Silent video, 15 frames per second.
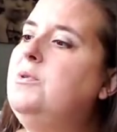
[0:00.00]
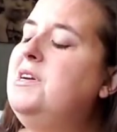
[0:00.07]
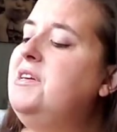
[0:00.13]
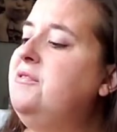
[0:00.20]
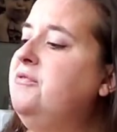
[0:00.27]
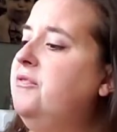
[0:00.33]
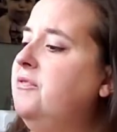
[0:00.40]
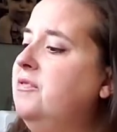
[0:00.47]
What
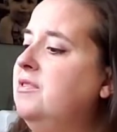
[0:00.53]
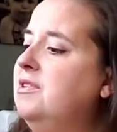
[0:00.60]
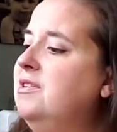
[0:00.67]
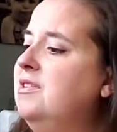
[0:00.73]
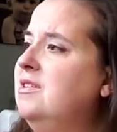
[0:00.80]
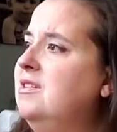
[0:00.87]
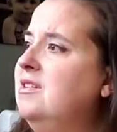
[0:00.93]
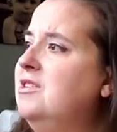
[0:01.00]
if
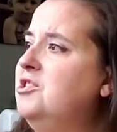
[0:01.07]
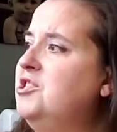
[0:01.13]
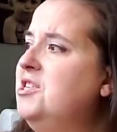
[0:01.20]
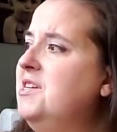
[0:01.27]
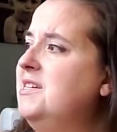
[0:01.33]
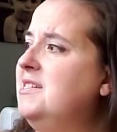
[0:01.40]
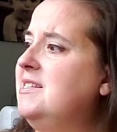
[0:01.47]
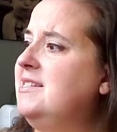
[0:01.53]

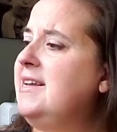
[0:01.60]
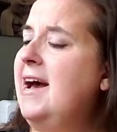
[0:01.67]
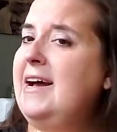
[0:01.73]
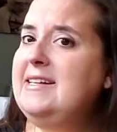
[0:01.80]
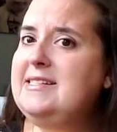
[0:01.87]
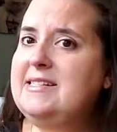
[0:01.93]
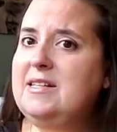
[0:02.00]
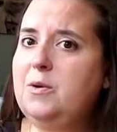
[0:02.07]
she is
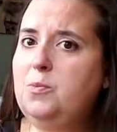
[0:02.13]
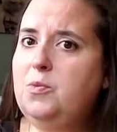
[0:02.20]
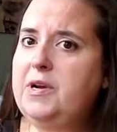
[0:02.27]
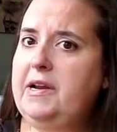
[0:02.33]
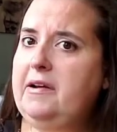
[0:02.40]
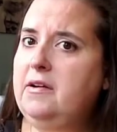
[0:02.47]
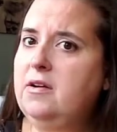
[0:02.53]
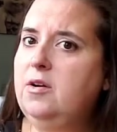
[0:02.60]
sad
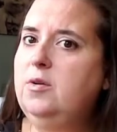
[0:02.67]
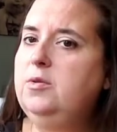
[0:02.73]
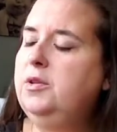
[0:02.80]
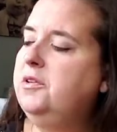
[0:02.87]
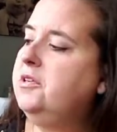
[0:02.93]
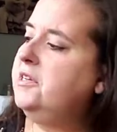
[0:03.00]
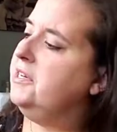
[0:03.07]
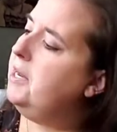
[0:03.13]
somewhere? Oh,
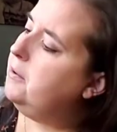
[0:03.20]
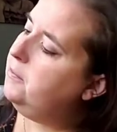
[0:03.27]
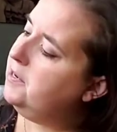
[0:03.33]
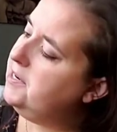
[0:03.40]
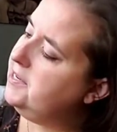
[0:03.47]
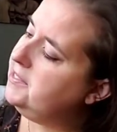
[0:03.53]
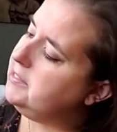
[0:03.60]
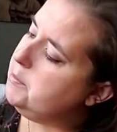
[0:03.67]
look, now
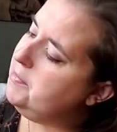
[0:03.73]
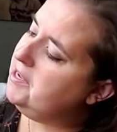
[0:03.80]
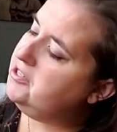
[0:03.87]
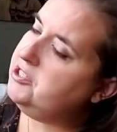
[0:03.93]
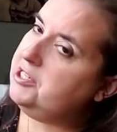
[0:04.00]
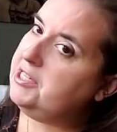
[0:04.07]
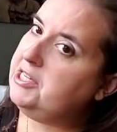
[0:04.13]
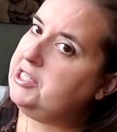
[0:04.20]
we're in his
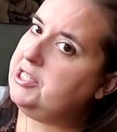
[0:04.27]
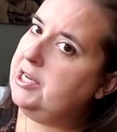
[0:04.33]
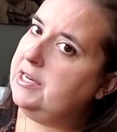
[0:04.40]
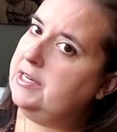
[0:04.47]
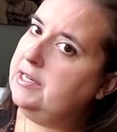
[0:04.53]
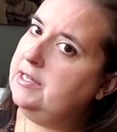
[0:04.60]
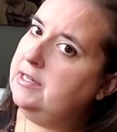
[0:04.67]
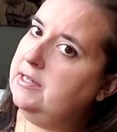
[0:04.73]

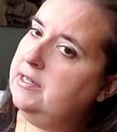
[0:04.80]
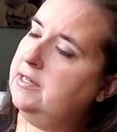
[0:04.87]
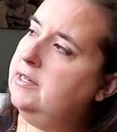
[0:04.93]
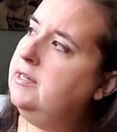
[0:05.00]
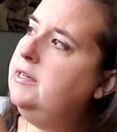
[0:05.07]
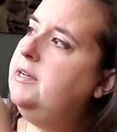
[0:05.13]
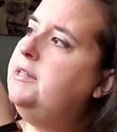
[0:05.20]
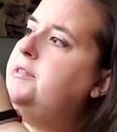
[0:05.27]
imagination.
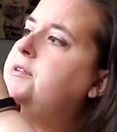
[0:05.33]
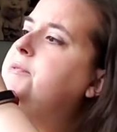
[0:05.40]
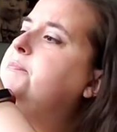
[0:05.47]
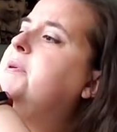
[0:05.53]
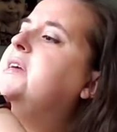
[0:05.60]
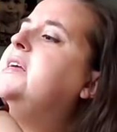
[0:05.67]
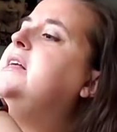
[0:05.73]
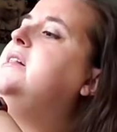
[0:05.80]
And there's
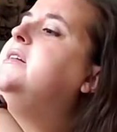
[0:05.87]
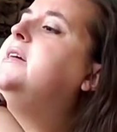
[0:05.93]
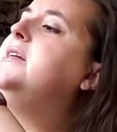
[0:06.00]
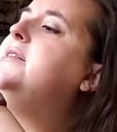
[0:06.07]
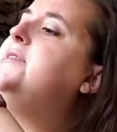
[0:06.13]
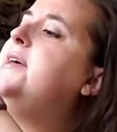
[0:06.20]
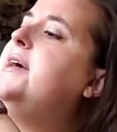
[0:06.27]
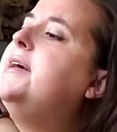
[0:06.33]
Piggy
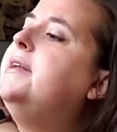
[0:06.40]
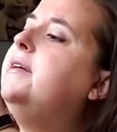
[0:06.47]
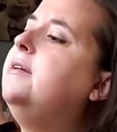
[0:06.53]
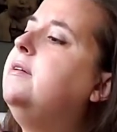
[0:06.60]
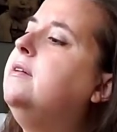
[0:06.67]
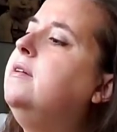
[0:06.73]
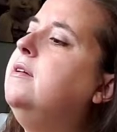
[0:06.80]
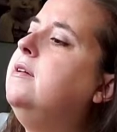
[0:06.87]
looking sad.
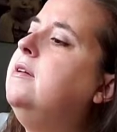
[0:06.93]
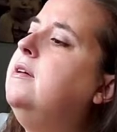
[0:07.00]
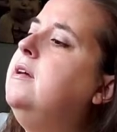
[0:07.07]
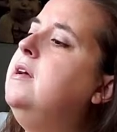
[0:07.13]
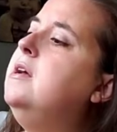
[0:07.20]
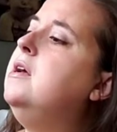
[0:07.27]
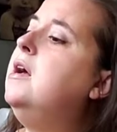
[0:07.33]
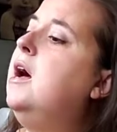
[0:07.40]

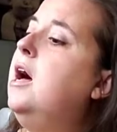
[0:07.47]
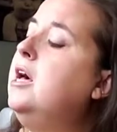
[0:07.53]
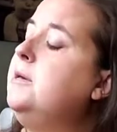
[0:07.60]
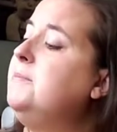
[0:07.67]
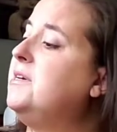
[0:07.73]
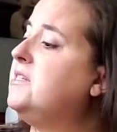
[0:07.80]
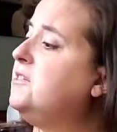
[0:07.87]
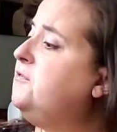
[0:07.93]

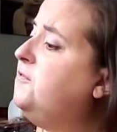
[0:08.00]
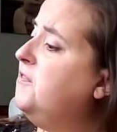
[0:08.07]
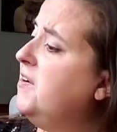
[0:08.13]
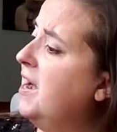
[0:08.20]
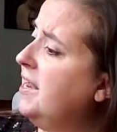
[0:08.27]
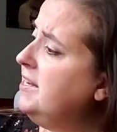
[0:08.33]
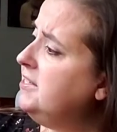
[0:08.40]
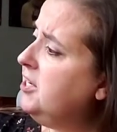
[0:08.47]
I must
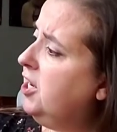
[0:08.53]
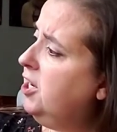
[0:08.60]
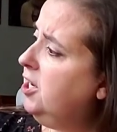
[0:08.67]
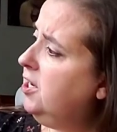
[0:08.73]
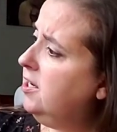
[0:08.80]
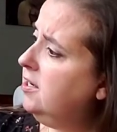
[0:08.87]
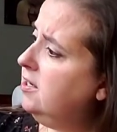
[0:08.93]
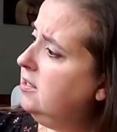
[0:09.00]
find
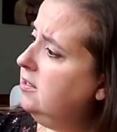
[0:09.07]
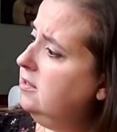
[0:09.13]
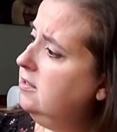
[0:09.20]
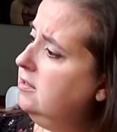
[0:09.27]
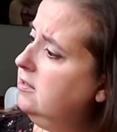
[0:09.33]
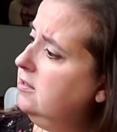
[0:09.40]
her!